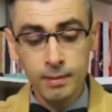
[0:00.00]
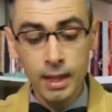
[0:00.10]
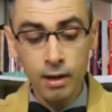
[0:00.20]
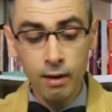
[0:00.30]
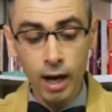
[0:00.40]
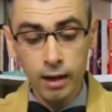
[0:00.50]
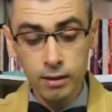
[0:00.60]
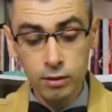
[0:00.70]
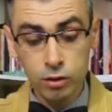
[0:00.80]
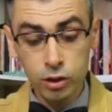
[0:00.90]
There
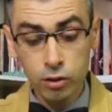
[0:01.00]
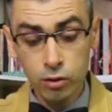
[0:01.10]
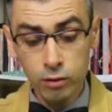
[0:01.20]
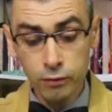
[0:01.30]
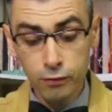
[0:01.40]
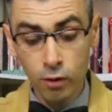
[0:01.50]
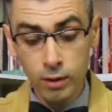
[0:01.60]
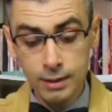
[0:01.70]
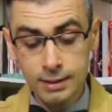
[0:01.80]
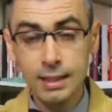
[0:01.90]
are two,
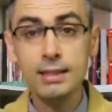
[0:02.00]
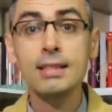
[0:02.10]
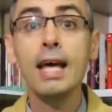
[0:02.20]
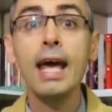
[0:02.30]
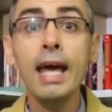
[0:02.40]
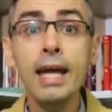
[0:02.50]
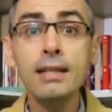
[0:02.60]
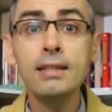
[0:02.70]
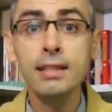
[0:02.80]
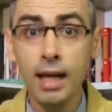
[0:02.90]
four, six,
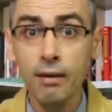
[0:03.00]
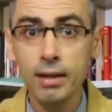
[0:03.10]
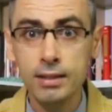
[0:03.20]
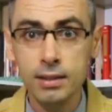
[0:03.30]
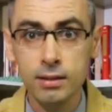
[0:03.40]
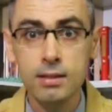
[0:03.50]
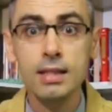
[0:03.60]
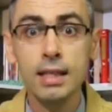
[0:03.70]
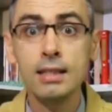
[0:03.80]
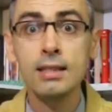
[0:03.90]
eight characters
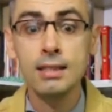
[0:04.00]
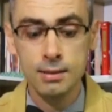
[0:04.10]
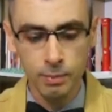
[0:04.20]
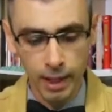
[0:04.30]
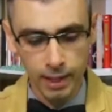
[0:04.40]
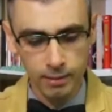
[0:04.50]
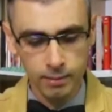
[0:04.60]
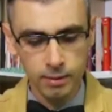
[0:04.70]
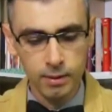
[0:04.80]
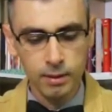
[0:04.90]
in this play.
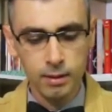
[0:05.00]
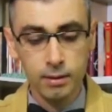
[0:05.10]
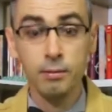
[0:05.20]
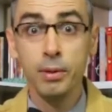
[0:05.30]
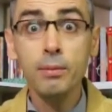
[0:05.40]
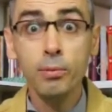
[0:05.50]
The big